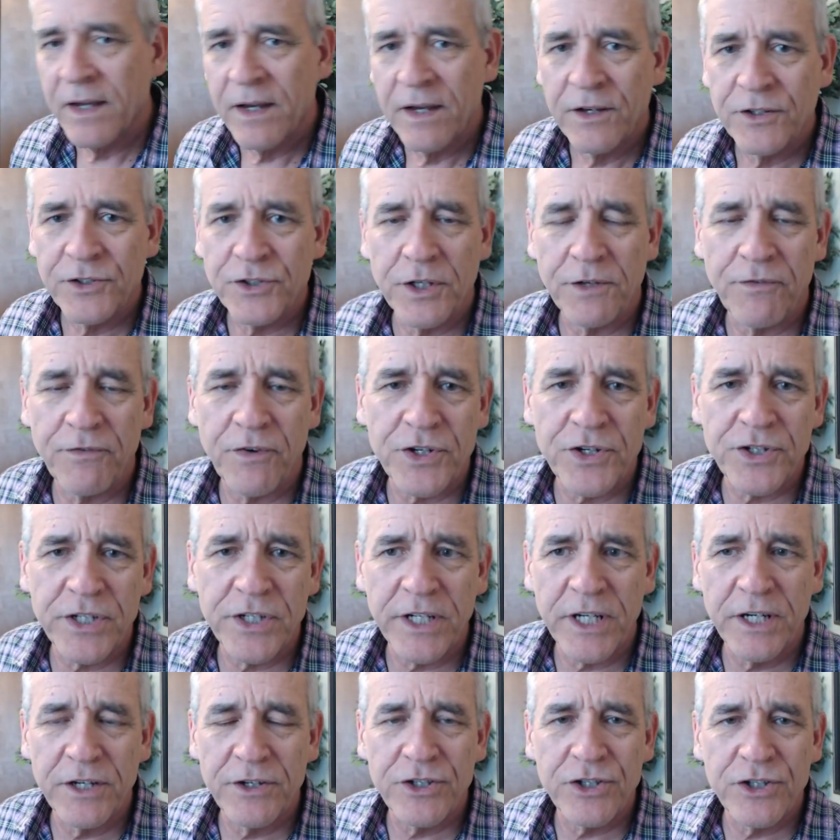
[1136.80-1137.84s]
so the first
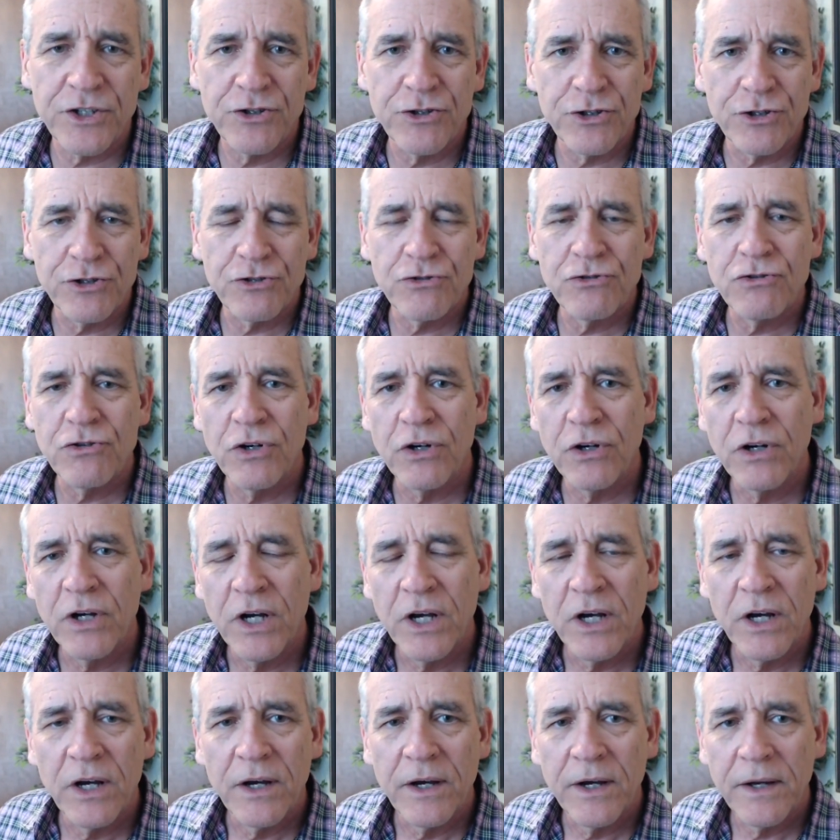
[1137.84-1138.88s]
thing you should do,
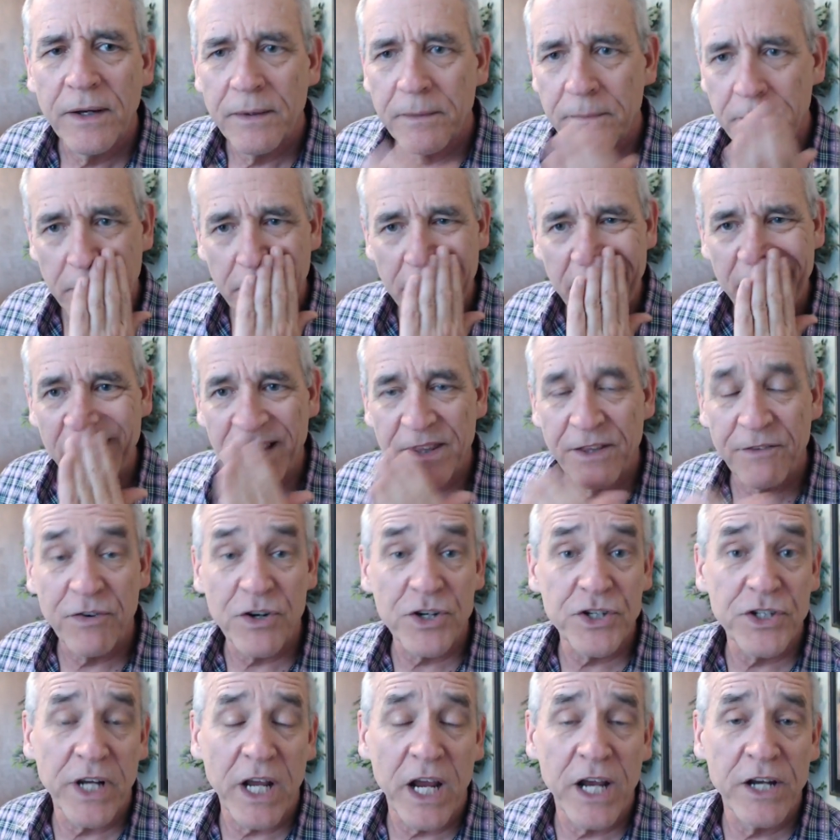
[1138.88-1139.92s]
uh, the
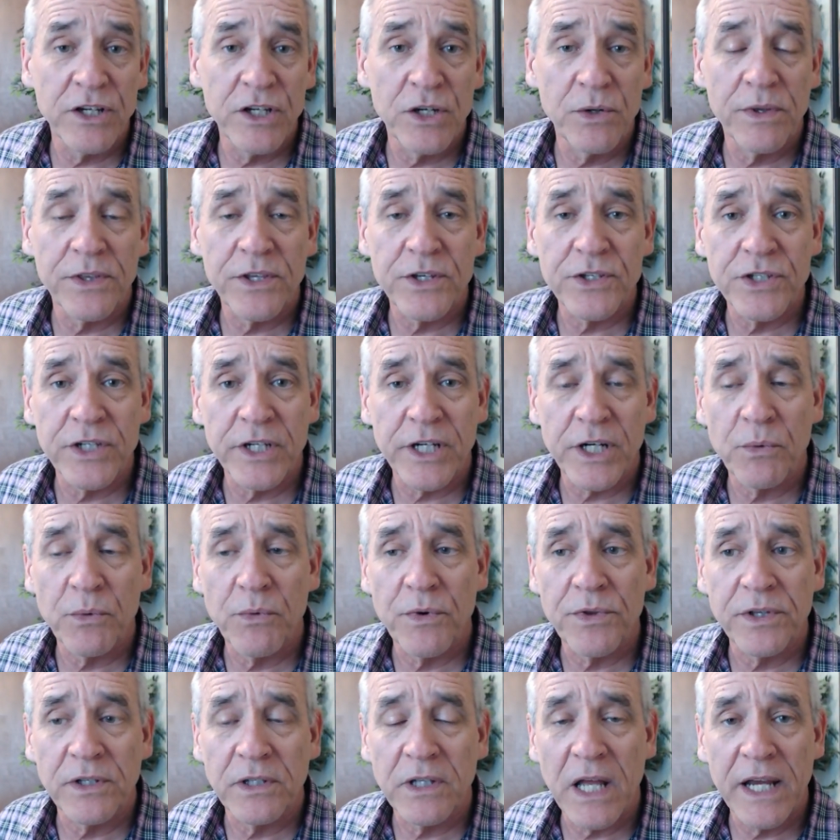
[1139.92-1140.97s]
first thing I do with a singer
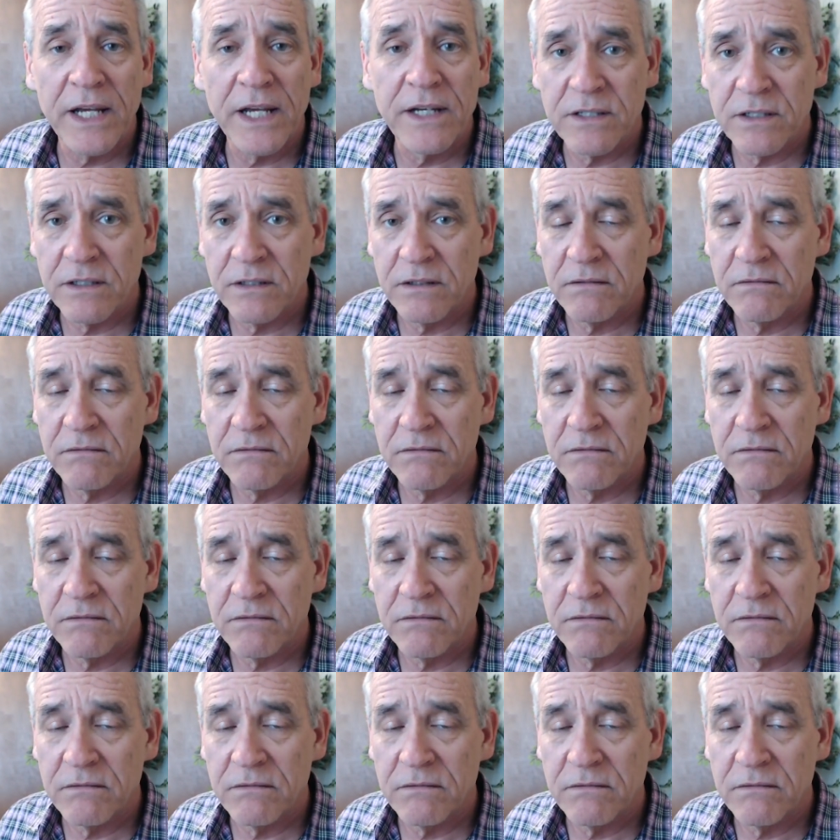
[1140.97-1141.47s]
with a light